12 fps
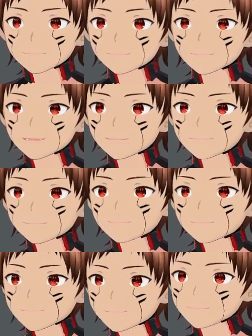
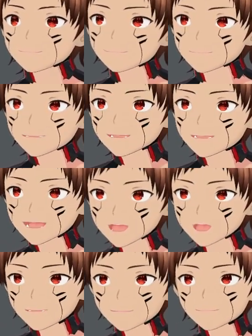Okay, so
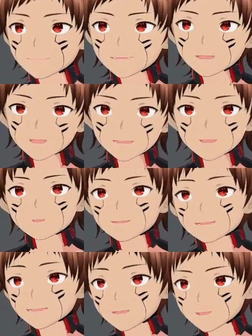only one for
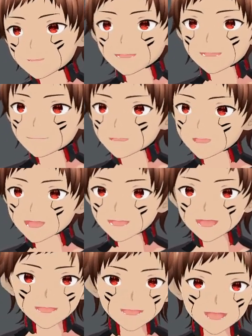Gene Dakota. So
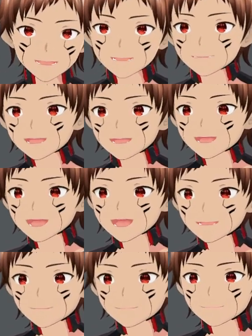alright, just like God.
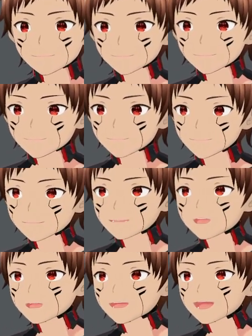
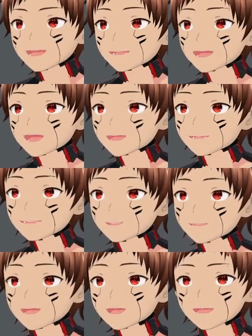So 75 on
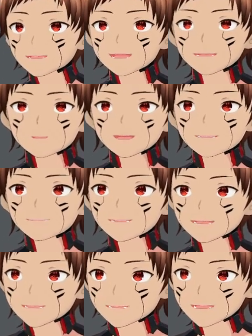the pure Gene
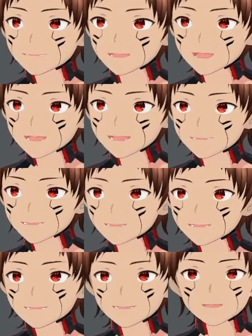Stealers, pure
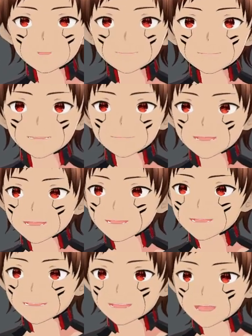strains. Use okay, so
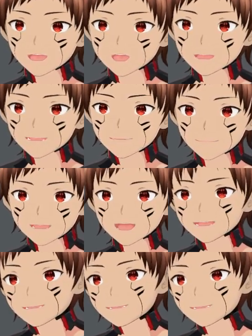10-point buff.